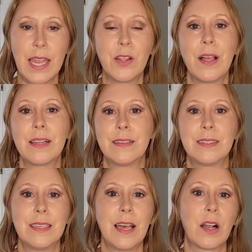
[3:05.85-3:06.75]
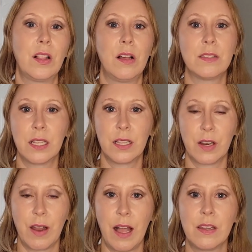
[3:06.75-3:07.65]
I don't like to send out Closet
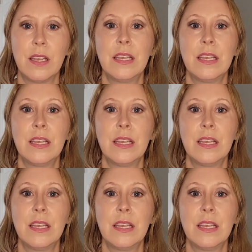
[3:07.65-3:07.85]
Clearout